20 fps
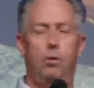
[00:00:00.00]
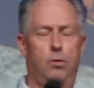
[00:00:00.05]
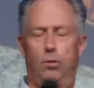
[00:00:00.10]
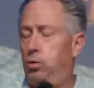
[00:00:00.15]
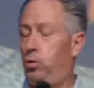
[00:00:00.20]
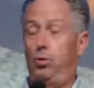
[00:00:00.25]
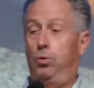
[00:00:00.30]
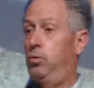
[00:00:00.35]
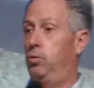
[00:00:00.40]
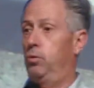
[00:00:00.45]

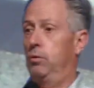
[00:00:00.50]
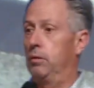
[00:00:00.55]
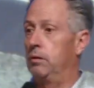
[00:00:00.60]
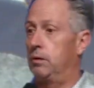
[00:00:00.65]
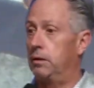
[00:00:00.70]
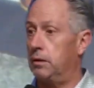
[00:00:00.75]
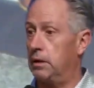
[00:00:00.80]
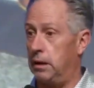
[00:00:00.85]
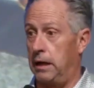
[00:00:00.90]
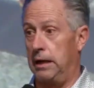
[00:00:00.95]
Whew.
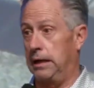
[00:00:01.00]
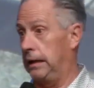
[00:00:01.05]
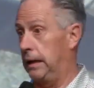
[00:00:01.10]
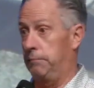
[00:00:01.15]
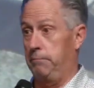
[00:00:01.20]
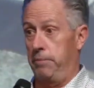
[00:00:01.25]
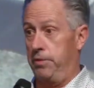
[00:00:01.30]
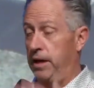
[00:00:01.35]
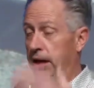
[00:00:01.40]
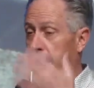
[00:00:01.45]

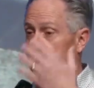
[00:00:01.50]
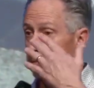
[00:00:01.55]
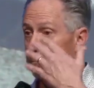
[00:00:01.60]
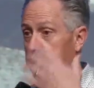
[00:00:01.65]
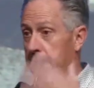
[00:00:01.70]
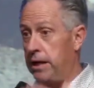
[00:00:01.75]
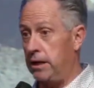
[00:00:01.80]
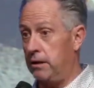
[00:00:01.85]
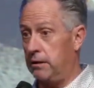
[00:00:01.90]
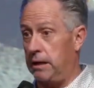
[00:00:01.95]
I'm thinking
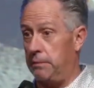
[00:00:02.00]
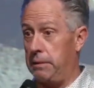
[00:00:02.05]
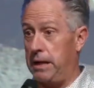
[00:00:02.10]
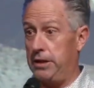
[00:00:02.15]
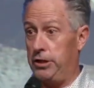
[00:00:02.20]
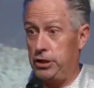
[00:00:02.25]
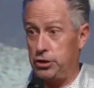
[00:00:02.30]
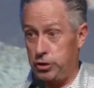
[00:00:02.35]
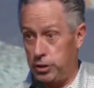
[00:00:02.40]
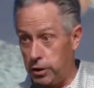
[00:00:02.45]
better. I'm
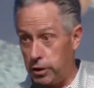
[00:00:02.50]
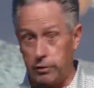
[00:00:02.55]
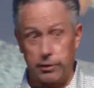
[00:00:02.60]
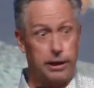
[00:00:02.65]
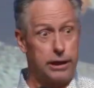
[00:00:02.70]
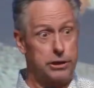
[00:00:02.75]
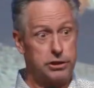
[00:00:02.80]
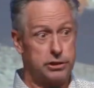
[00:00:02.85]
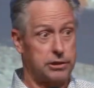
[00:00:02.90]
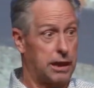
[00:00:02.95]
not
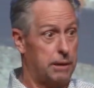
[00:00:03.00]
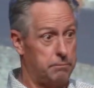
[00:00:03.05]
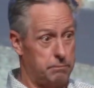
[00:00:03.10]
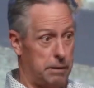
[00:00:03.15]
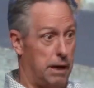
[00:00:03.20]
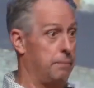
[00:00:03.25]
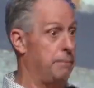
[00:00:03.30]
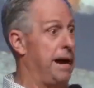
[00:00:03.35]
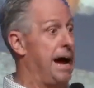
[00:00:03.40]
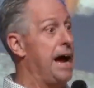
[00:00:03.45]
discouraged. I'm,
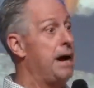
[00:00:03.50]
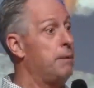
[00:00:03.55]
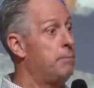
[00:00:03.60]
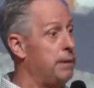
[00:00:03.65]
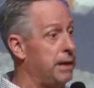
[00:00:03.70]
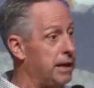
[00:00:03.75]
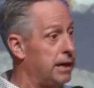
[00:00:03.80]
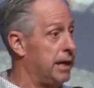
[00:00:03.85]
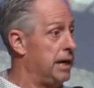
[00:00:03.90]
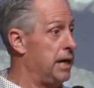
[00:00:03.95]
I'm
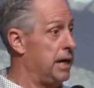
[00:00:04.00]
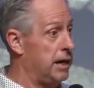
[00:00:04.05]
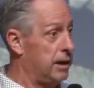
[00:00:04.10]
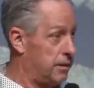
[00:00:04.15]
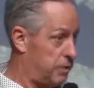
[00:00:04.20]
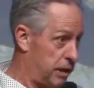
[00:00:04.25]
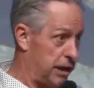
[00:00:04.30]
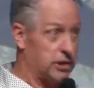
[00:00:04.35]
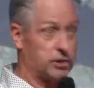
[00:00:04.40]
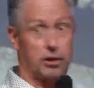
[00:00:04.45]
happy again.
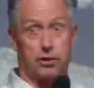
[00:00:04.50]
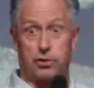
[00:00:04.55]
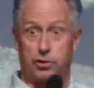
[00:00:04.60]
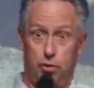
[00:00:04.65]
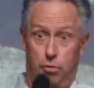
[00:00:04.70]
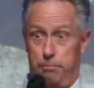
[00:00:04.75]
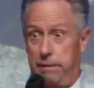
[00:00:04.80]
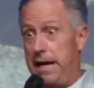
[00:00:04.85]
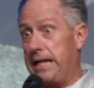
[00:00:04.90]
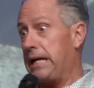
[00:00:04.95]
Things aren't
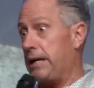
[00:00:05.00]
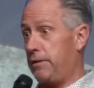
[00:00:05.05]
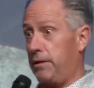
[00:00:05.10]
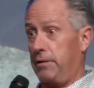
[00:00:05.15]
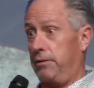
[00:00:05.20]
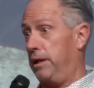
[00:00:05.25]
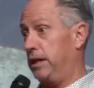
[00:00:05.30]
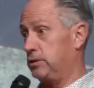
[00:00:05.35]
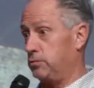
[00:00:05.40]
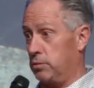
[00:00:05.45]
so bad. I
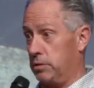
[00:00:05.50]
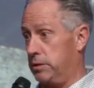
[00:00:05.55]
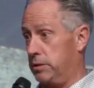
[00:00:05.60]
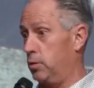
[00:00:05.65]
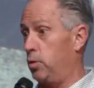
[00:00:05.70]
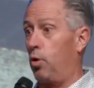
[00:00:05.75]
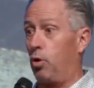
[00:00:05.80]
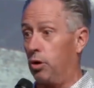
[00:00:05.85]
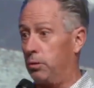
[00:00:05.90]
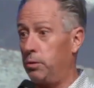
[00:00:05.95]
thought things were
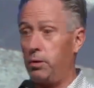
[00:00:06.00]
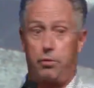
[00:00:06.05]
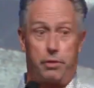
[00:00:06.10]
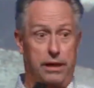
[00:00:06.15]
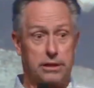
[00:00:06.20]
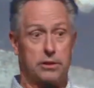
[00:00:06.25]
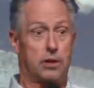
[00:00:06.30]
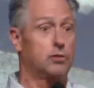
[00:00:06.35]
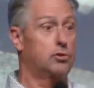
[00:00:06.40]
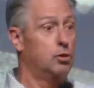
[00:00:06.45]
horrible.
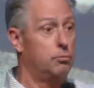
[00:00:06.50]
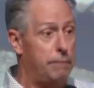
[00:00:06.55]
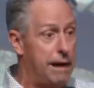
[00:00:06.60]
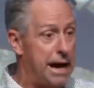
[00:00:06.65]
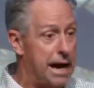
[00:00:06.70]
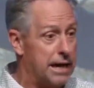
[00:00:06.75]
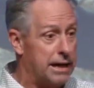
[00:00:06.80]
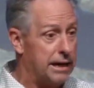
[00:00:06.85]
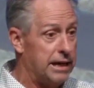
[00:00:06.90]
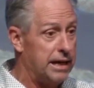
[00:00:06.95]
Things aren't so
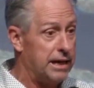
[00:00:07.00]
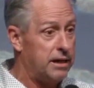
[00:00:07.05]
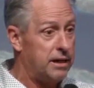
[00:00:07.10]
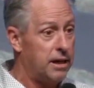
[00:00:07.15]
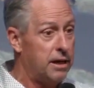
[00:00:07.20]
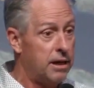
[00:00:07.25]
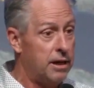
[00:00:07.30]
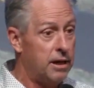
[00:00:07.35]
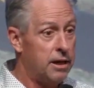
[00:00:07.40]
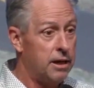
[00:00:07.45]
bad again.
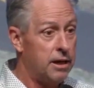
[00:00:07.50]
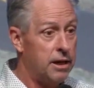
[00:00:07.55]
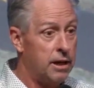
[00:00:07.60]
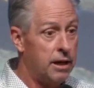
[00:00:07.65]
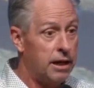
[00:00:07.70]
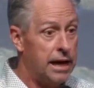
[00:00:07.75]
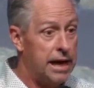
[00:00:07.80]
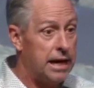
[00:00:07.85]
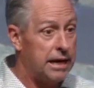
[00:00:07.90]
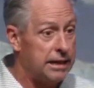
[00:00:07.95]

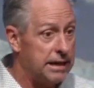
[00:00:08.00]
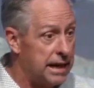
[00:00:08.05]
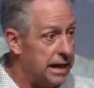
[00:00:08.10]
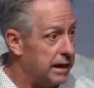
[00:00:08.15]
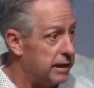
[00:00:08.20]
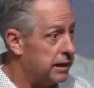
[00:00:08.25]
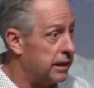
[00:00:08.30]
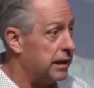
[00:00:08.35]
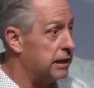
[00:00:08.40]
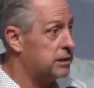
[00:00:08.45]
And,
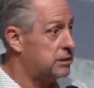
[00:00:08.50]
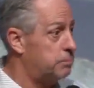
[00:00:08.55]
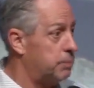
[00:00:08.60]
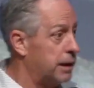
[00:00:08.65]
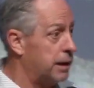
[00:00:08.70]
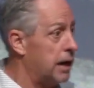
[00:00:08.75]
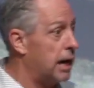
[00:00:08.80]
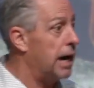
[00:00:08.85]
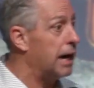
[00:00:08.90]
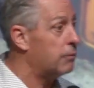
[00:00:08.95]
and it's
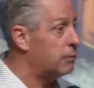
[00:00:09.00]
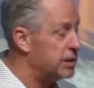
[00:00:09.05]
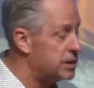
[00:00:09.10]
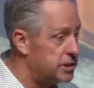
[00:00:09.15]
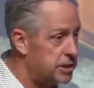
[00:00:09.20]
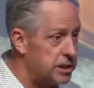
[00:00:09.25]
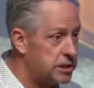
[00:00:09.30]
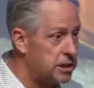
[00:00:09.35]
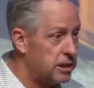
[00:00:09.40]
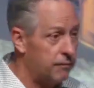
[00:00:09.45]
because I
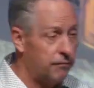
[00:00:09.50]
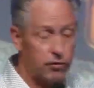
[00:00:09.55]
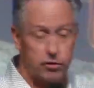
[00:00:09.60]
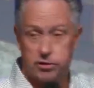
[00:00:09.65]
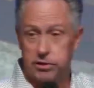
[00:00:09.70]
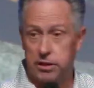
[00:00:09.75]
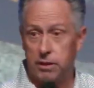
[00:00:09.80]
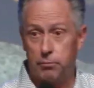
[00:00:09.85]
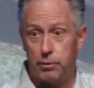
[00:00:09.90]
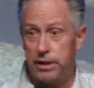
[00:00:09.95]
resisted. And for
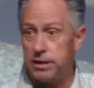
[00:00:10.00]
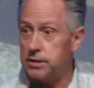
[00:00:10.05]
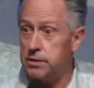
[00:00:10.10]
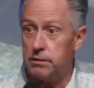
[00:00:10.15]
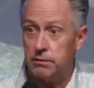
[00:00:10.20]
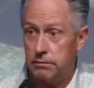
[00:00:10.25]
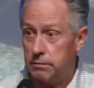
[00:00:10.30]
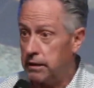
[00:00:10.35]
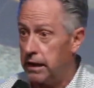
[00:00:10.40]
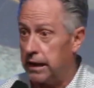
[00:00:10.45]
some
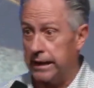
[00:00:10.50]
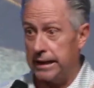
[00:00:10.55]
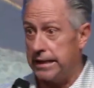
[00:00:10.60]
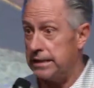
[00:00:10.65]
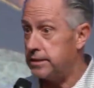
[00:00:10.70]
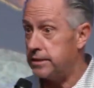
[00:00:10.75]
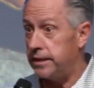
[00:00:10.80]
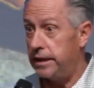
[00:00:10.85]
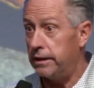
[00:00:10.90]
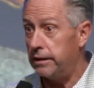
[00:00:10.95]
reason, I
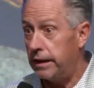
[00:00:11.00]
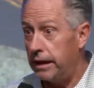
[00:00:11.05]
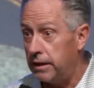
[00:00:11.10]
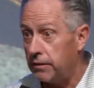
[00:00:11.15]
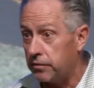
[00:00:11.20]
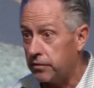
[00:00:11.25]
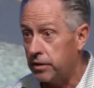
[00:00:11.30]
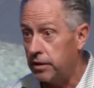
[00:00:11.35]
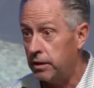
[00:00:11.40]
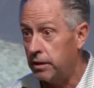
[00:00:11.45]
guess Satan
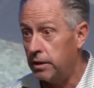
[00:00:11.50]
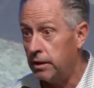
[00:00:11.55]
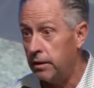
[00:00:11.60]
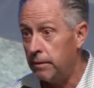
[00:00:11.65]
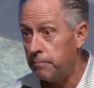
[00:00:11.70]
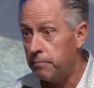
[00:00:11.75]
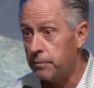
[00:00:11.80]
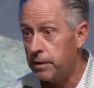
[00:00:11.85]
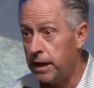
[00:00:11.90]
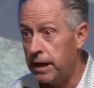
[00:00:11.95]
left.
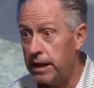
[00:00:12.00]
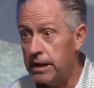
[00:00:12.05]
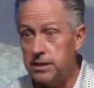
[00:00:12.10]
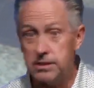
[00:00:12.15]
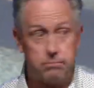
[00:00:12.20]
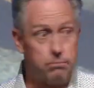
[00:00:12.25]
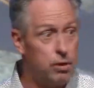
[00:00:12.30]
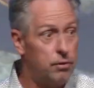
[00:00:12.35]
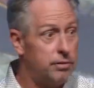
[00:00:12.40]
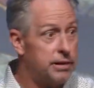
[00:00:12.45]

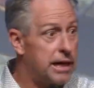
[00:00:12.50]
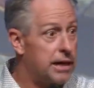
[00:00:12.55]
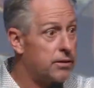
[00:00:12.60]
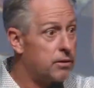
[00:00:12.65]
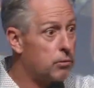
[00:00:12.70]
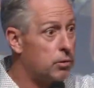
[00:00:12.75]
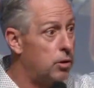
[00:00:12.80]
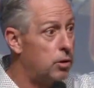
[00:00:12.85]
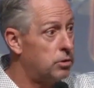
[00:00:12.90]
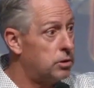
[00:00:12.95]
He's moving down
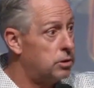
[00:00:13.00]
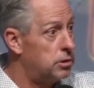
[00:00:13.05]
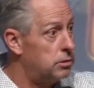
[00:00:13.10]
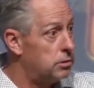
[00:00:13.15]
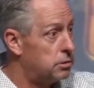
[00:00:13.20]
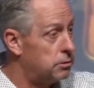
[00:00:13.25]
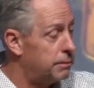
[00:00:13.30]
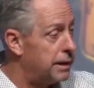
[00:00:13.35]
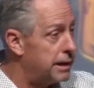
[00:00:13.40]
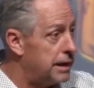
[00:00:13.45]
the road to,
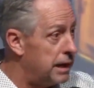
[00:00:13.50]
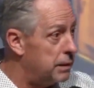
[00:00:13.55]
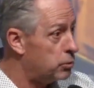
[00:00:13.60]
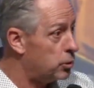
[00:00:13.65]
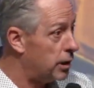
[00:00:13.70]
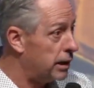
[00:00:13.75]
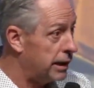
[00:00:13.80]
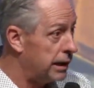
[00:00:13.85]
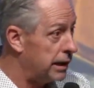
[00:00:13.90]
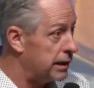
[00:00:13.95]
to my
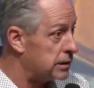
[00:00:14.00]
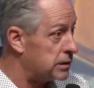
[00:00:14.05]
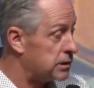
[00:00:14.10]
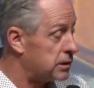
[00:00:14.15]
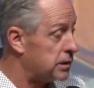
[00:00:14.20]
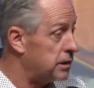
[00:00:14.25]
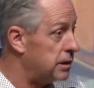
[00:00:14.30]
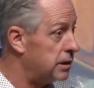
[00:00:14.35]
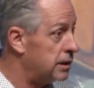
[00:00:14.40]
neighbor, I guess.